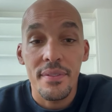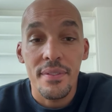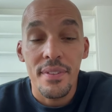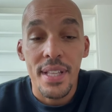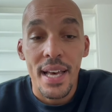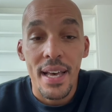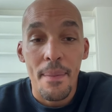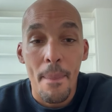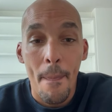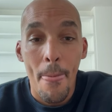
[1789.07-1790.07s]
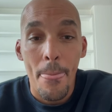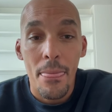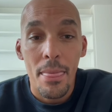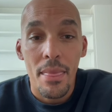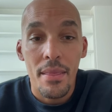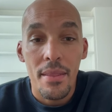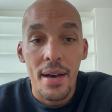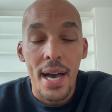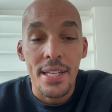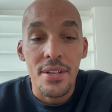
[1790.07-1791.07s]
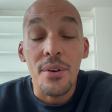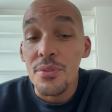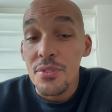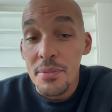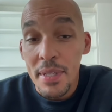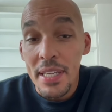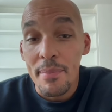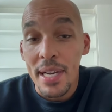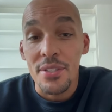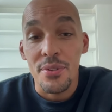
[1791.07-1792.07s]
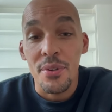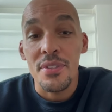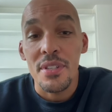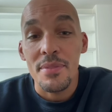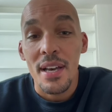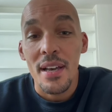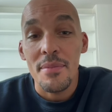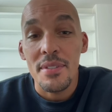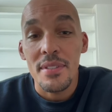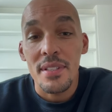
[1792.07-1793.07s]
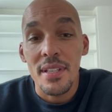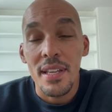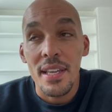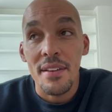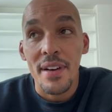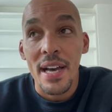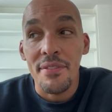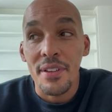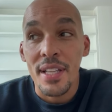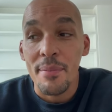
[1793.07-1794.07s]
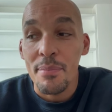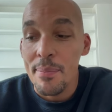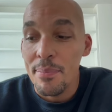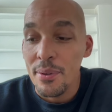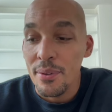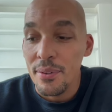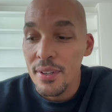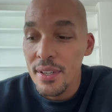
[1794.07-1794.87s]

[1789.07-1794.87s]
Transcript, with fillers: that I don't speak my truth sometimes if I feel like people,